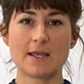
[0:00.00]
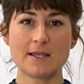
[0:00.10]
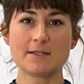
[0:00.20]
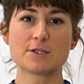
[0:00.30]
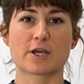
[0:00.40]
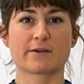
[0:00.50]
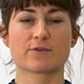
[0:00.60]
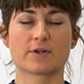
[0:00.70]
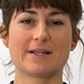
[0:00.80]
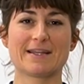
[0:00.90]
In
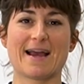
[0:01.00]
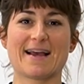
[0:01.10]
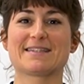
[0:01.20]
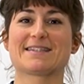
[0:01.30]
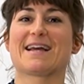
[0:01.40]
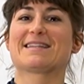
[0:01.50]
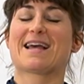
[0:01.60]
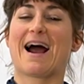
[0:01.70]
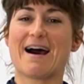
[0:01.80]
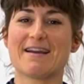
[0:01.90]
general, in
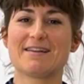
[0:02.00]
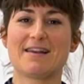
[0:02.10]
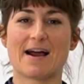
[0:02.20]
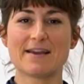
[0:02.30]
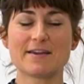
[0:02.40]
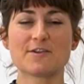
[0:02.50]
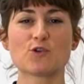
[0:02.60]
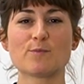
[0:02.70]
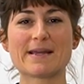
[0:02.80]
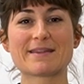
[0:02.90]
handstands, I like
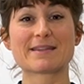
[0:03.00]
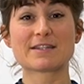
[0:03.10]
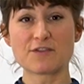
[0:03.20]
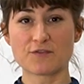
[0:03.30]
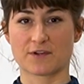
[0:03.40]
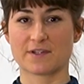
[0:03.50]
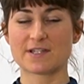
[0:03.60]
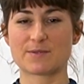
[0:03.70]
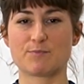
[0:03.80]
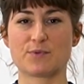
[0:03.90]
to make the
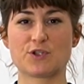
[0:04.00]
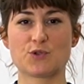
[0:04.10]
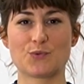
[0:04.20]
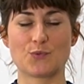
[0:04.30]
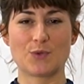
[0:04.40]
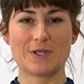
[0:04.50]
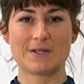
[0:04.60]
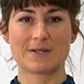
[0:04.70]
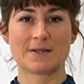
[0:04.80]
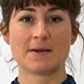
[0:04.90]
difference
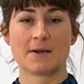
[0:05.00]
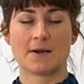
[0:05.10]
between